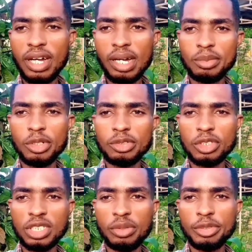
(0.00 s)
I'm going
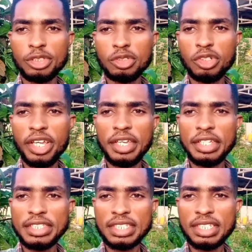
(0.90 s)
to share with you
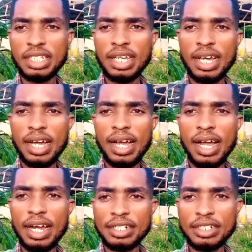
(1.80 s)
8
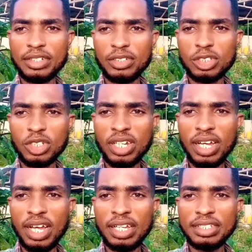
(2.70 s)
agriculture
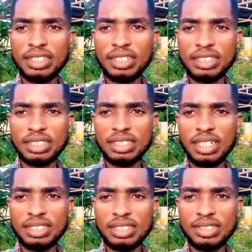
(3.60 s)
ideas
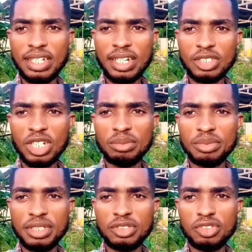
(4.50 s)
that you can actually
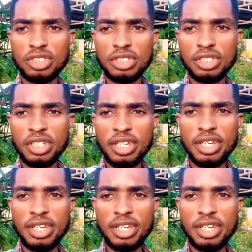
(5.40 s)
begin today